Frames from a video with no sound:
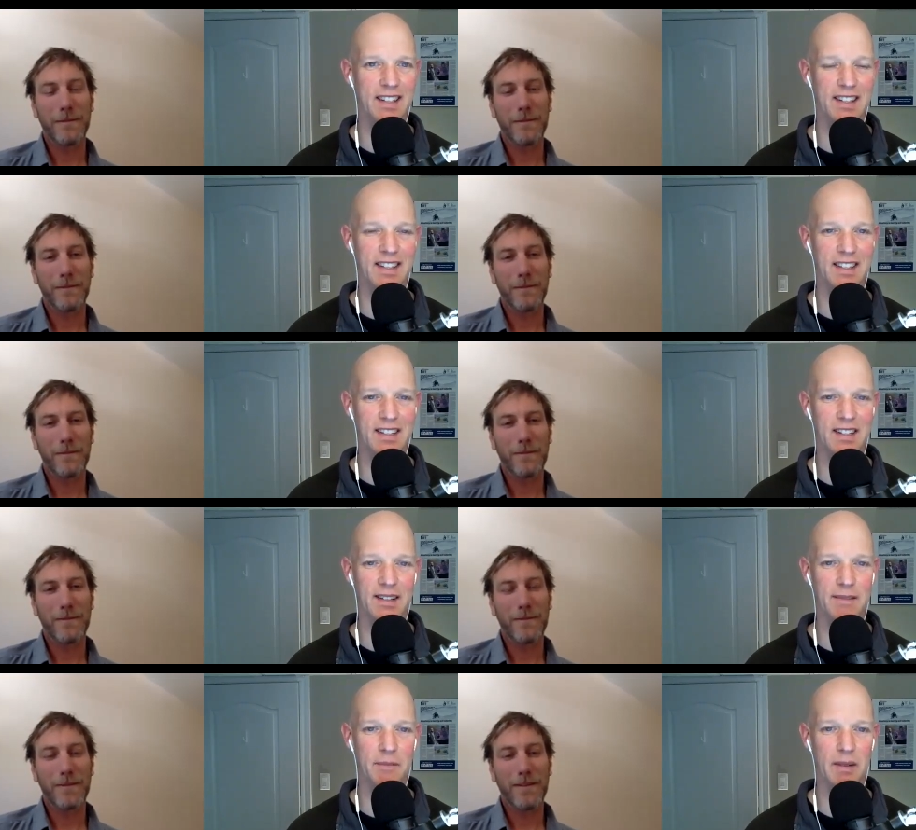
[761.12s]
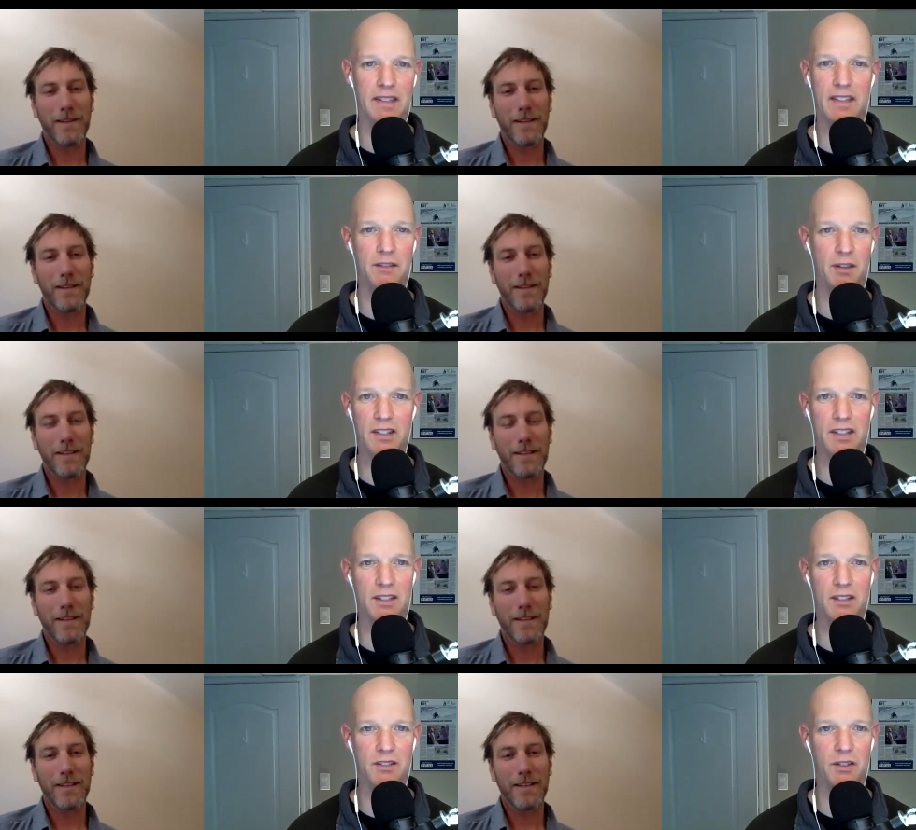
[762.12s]
Speaker 1: It's um and then the rest of
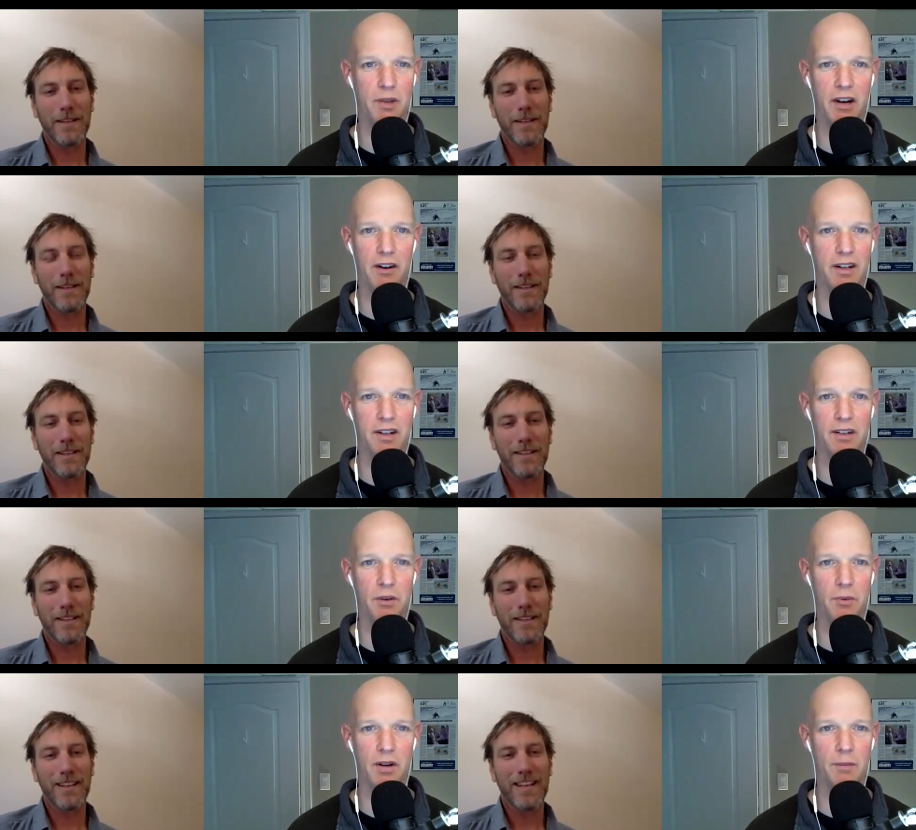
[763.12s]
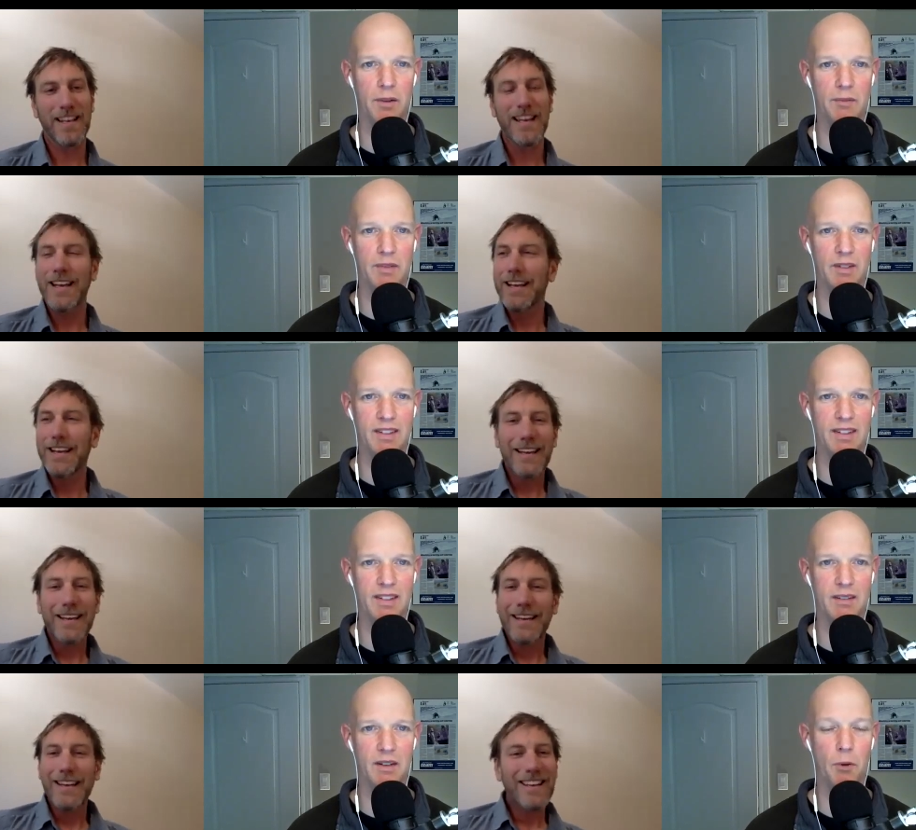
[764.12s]
the trip carried on, no problems
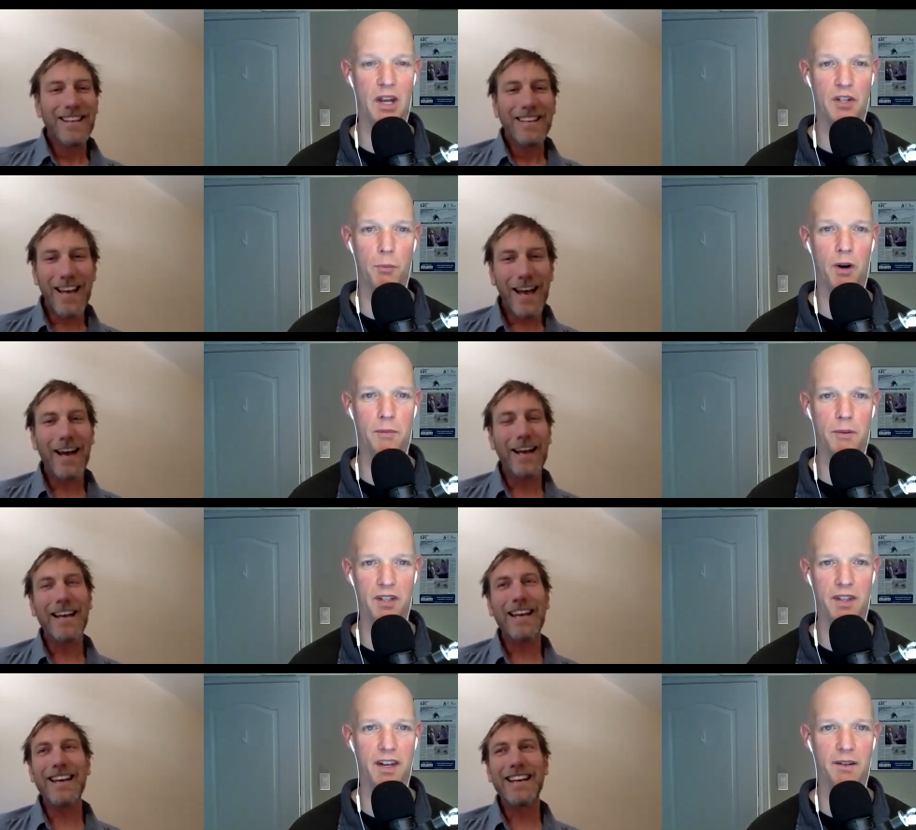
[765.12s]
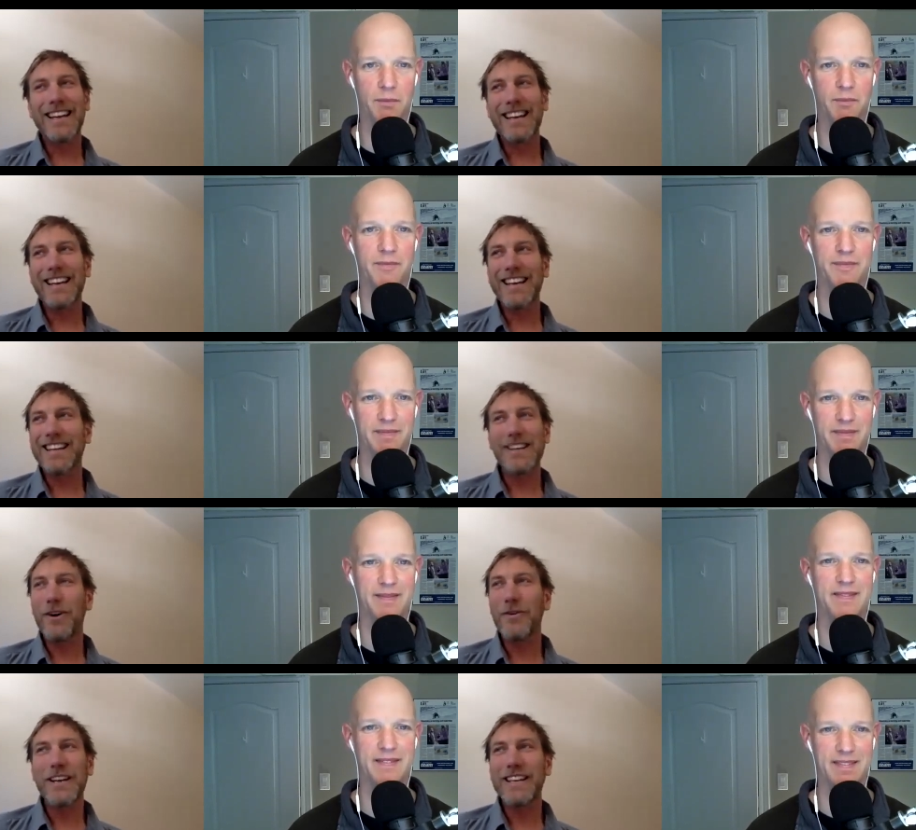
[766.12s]
no major problems like that
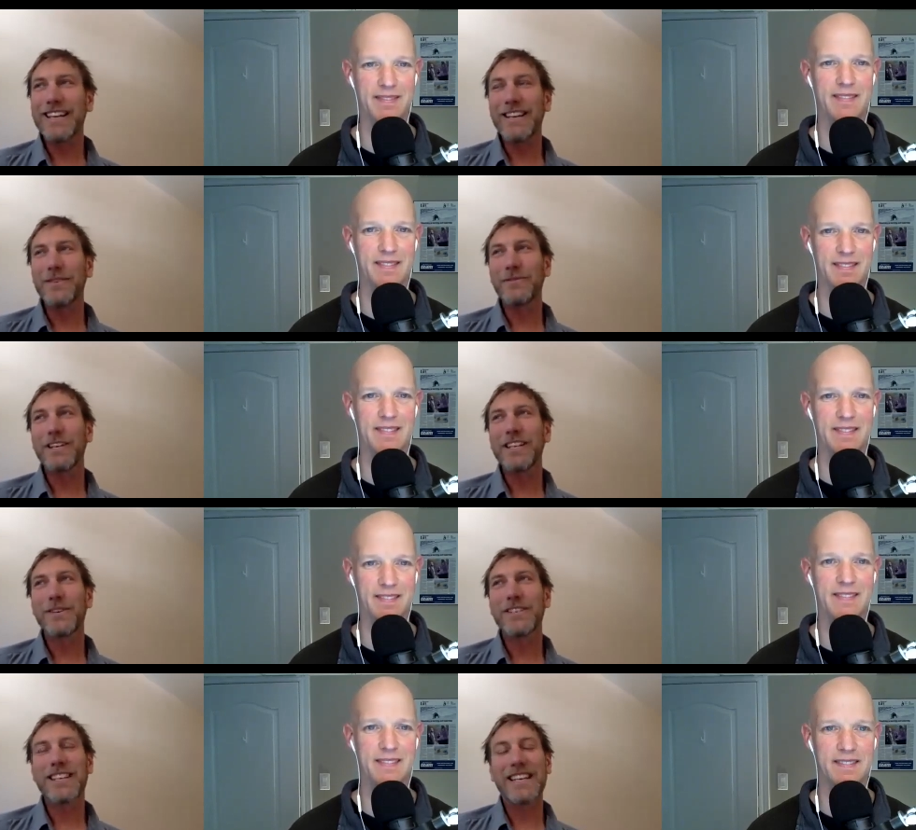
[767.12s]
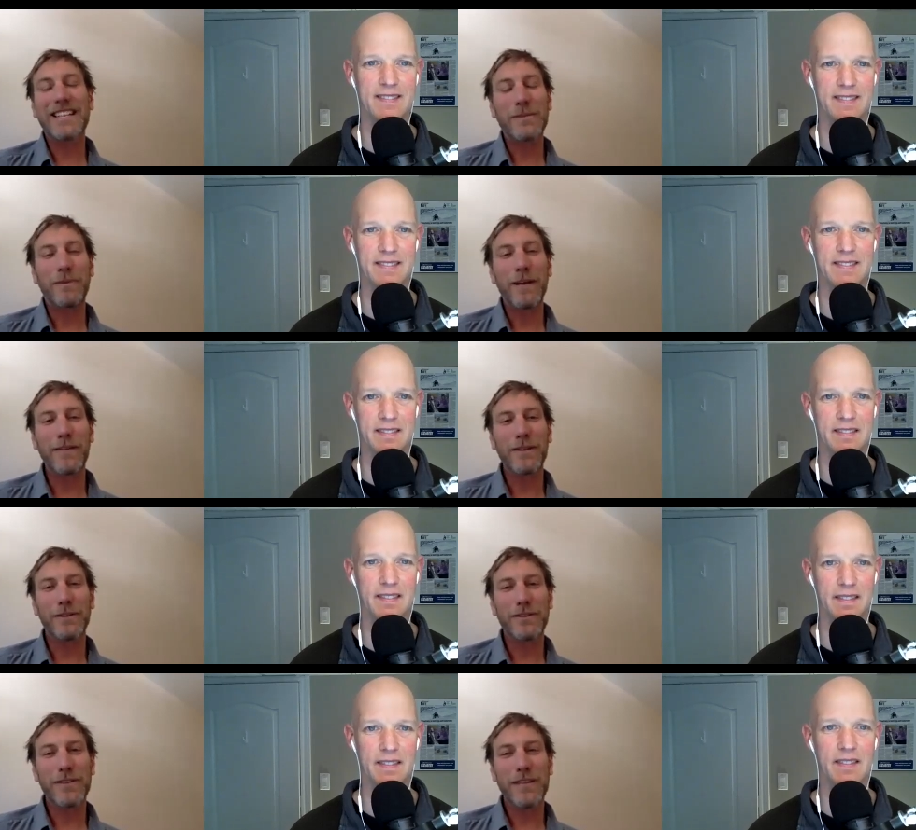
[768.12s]
Speaker 2: no it, it, really was like this
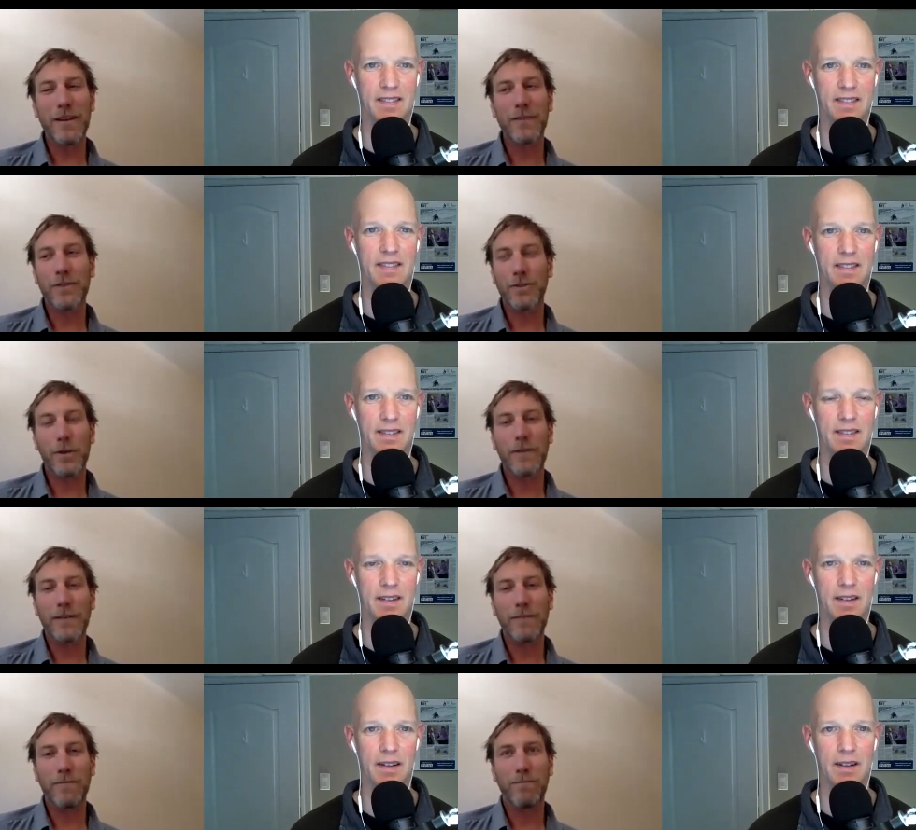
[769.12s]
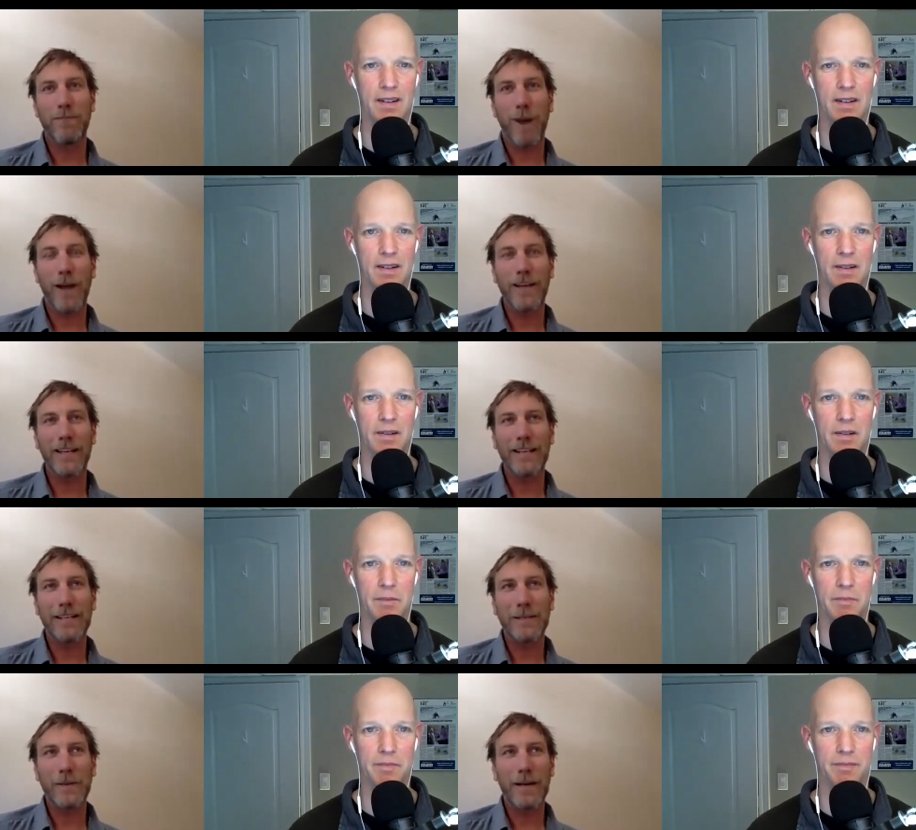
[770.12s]
pivotal it, it, was sort of a bonding
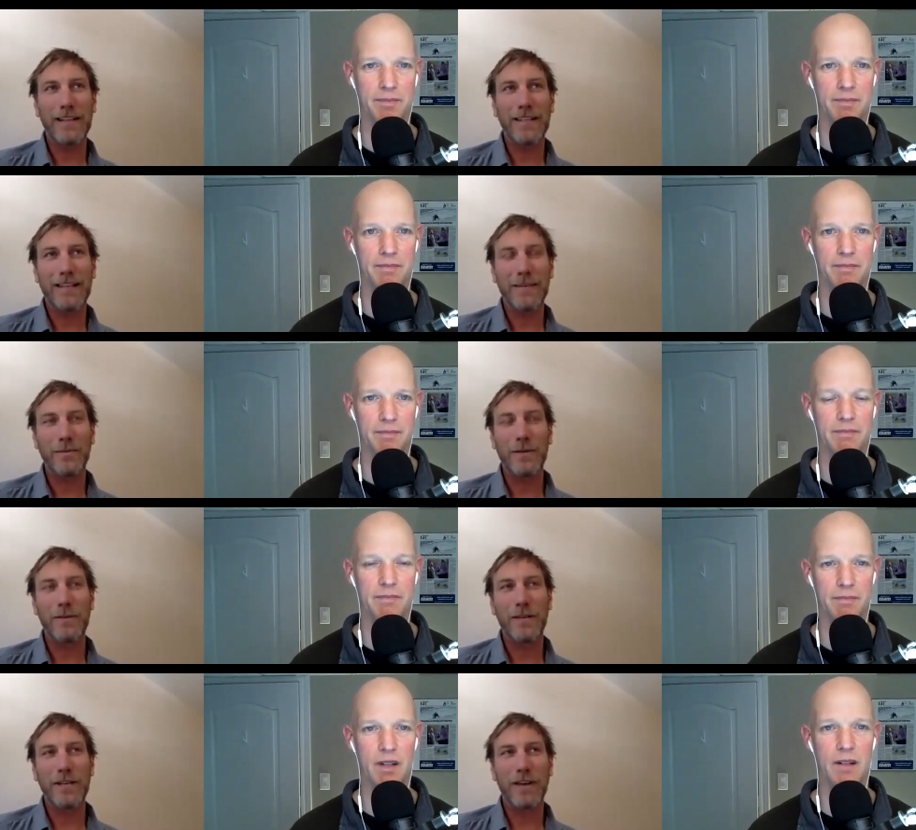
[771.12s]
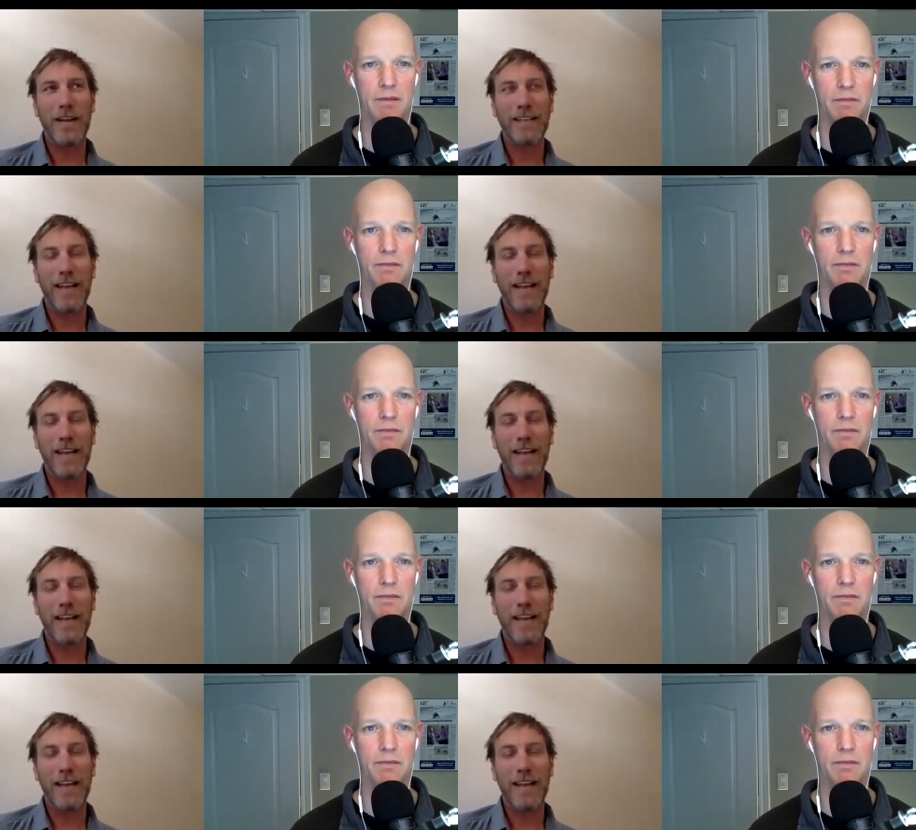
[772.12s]
experience that would have been great yeah. to